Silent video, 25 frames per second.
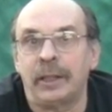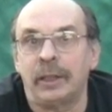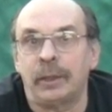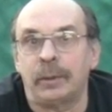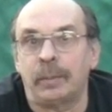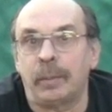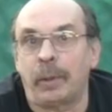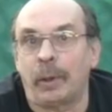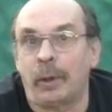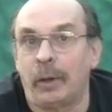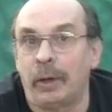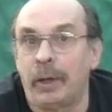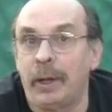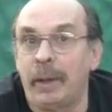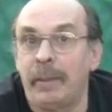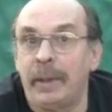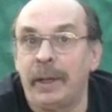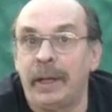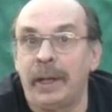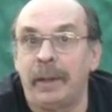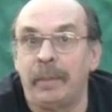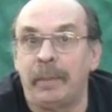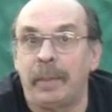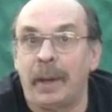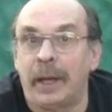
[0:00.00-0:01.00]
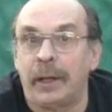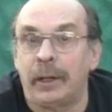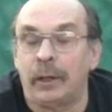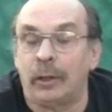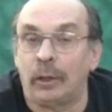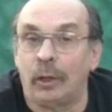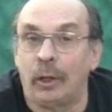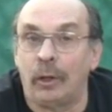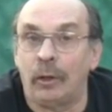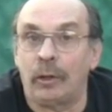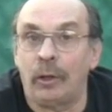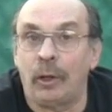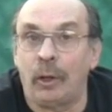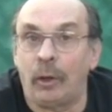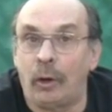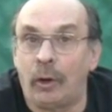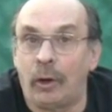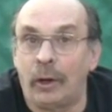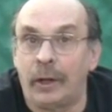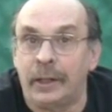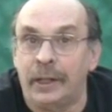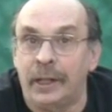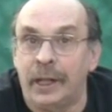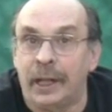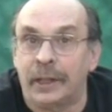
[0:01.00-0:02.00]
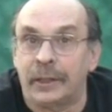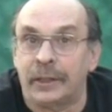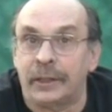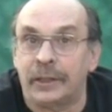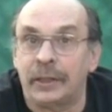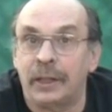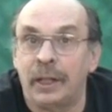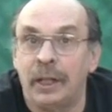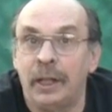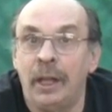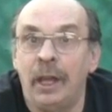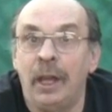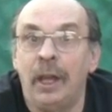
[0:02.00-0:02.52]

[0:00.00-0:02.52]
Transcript: is prohibited by your local ordinance,